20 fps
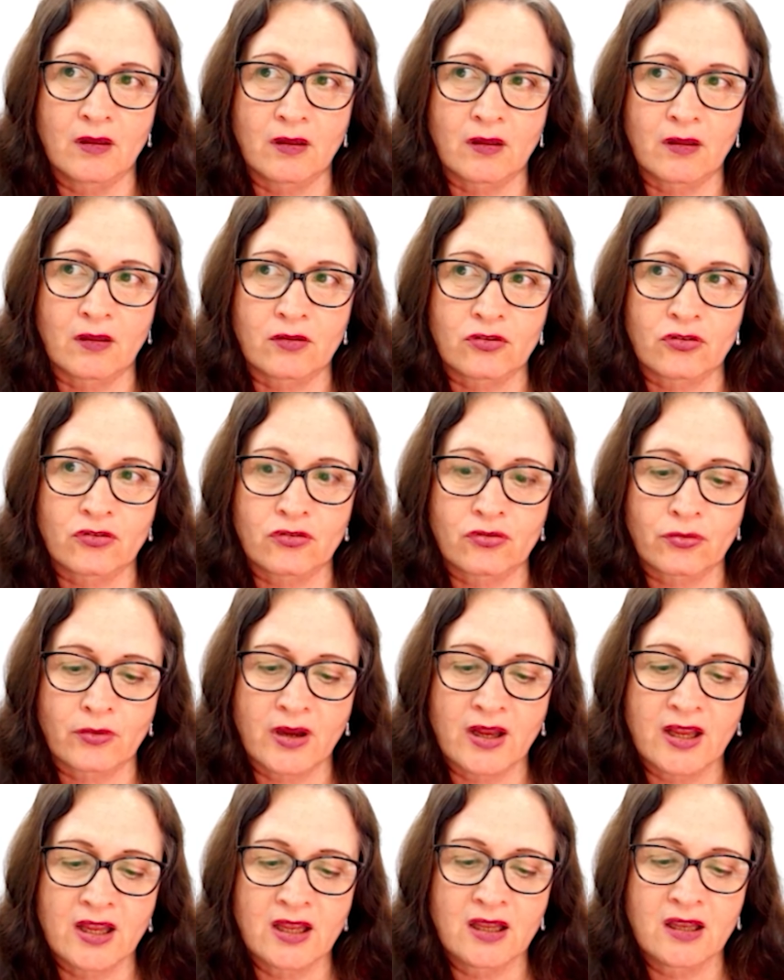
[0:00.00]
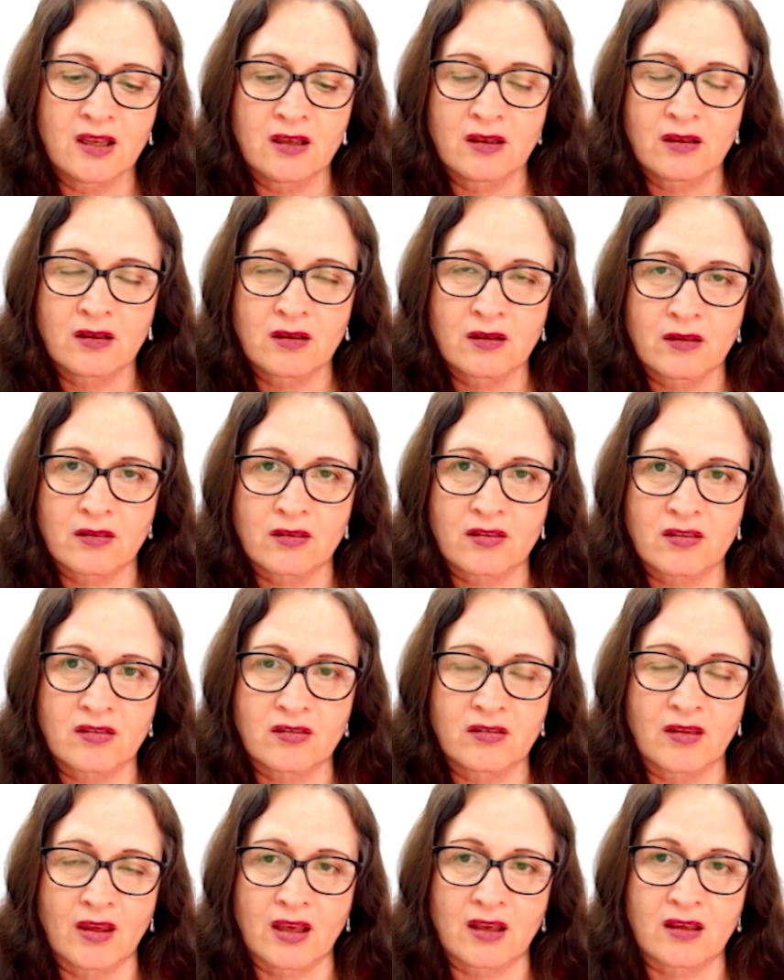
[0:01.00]
3,
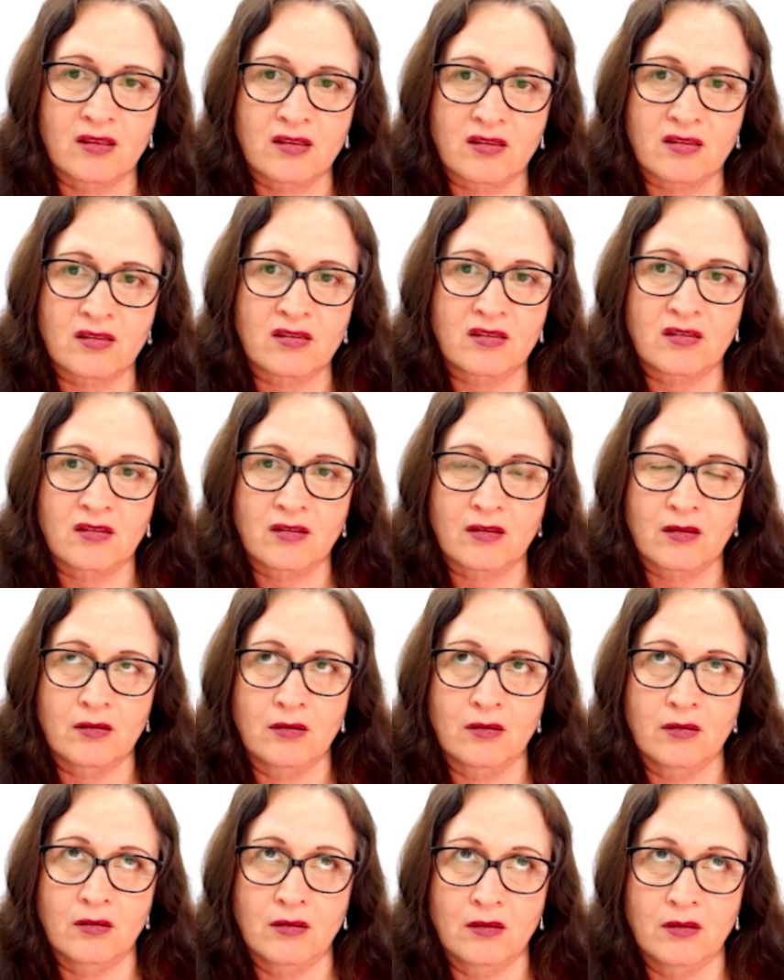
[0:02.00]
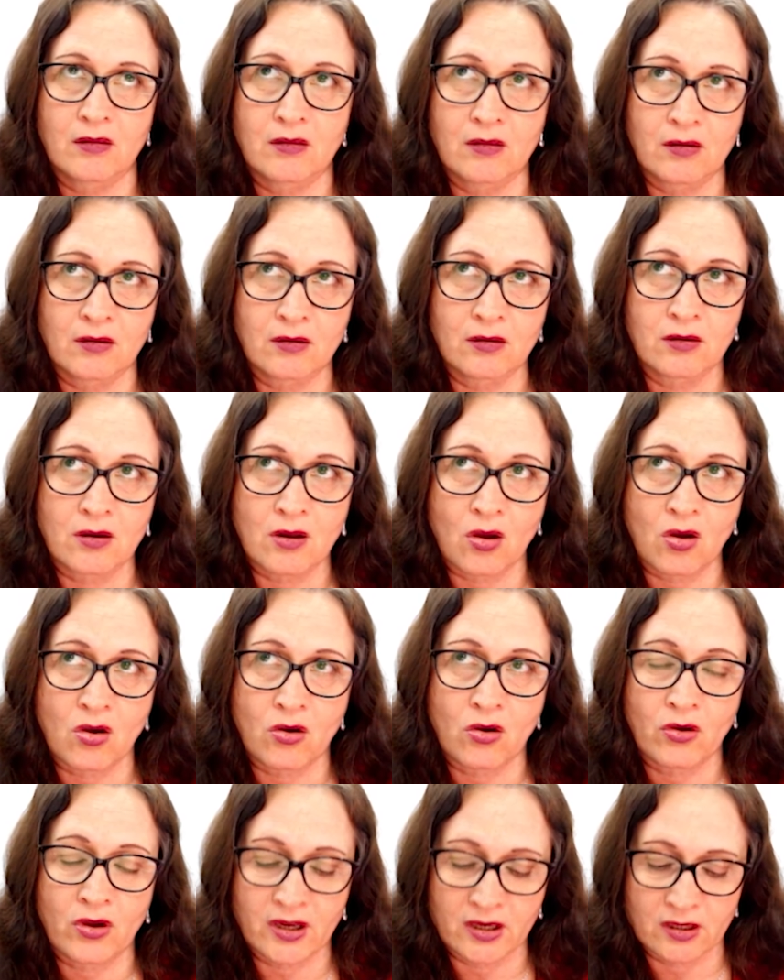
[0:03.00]
6,
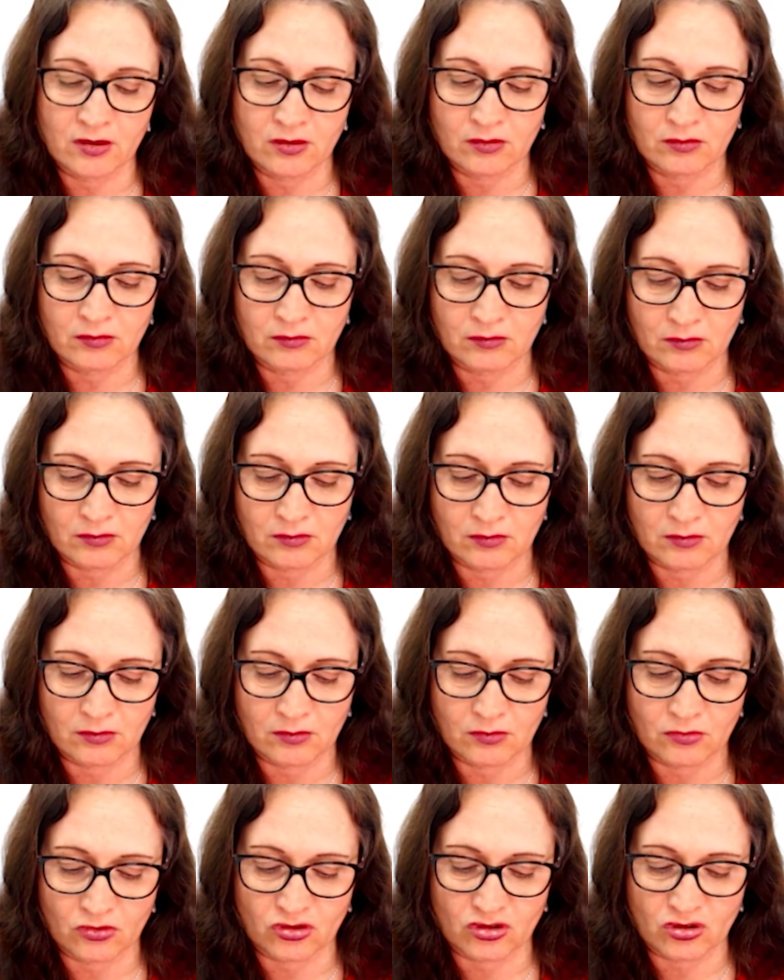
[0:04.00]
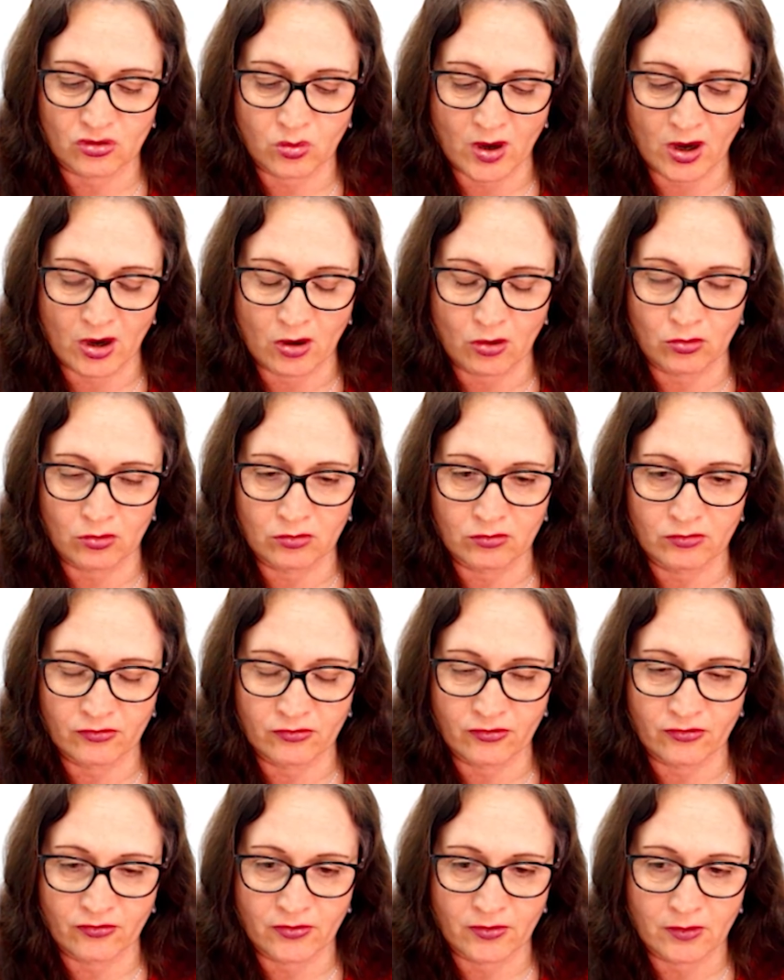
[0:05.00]
9,
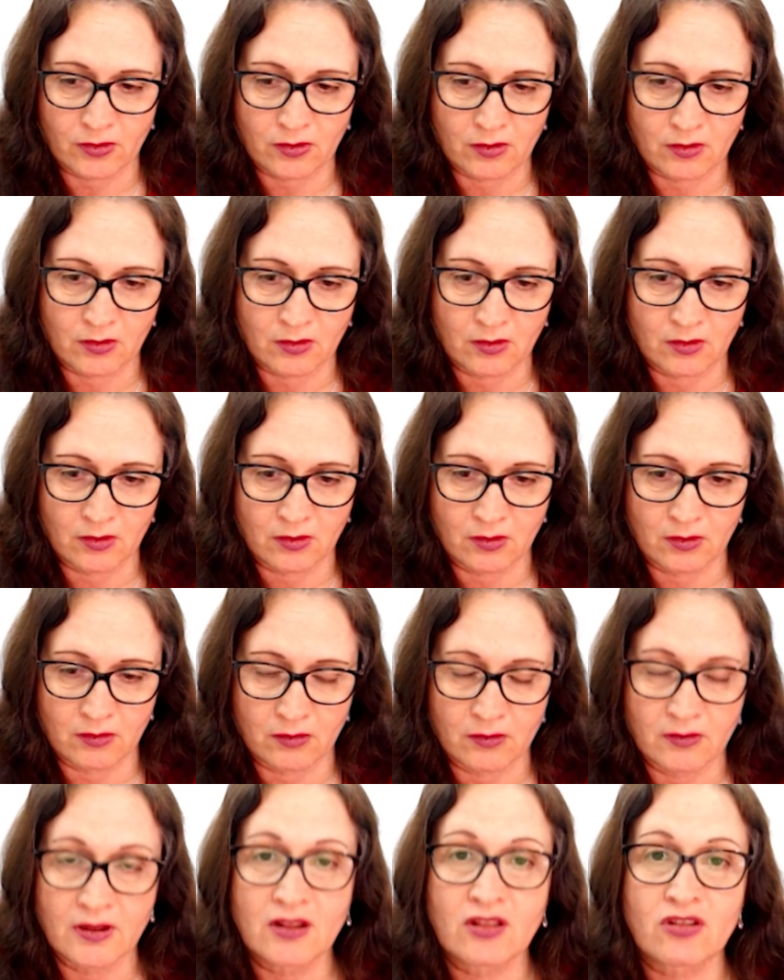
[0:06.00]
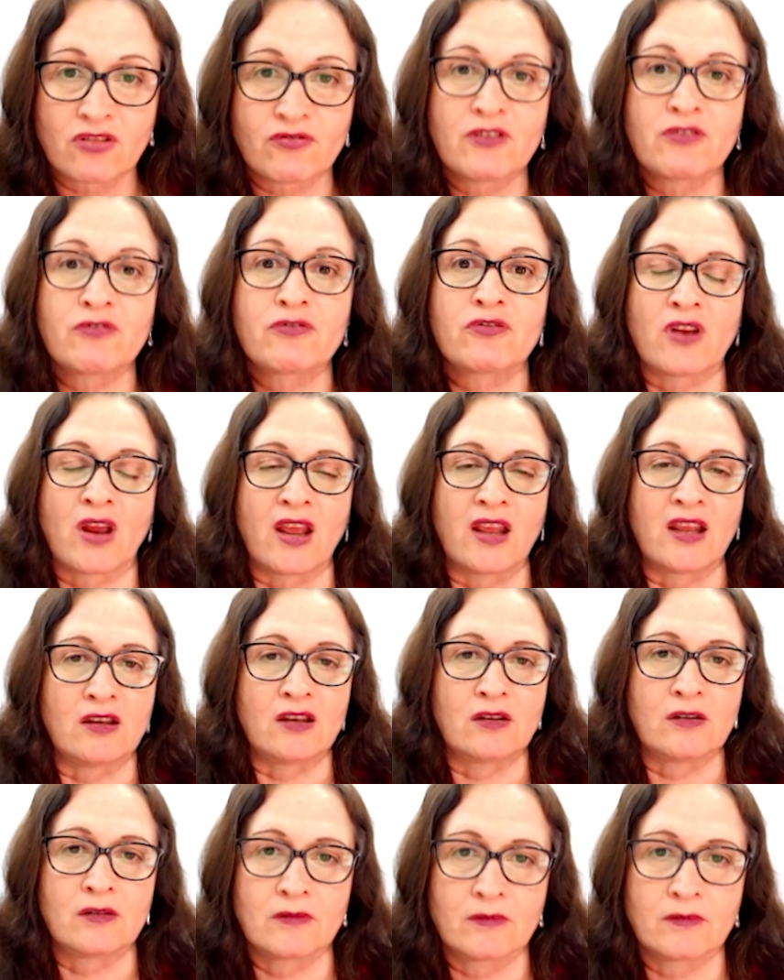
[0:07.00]
12, it's 15.